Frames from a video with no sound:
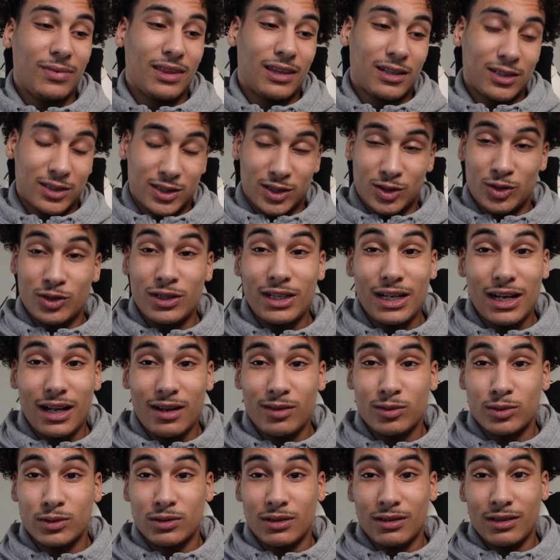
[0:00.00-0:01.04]
the street I
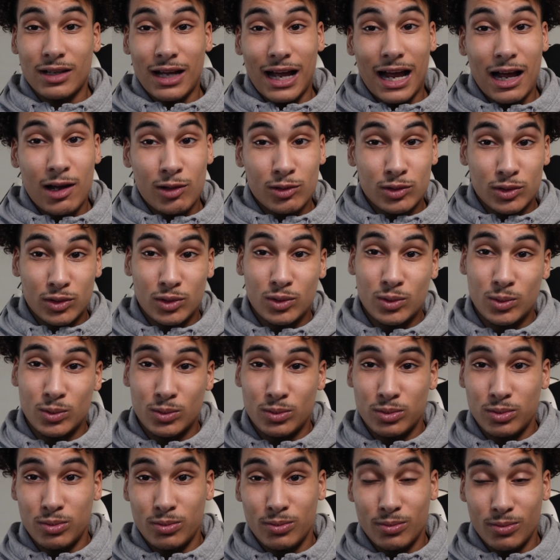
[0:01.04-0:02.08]
was, the house
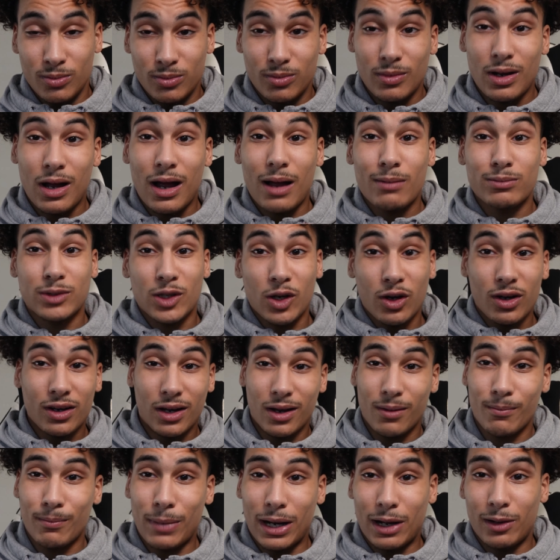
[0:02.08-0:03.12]
who I'm
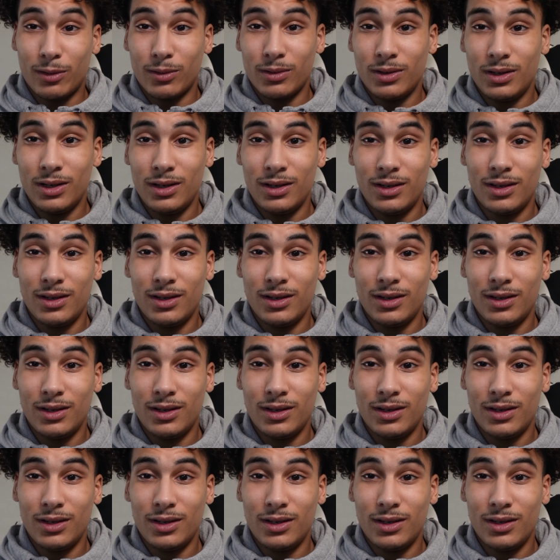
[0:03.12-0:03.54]
talking about,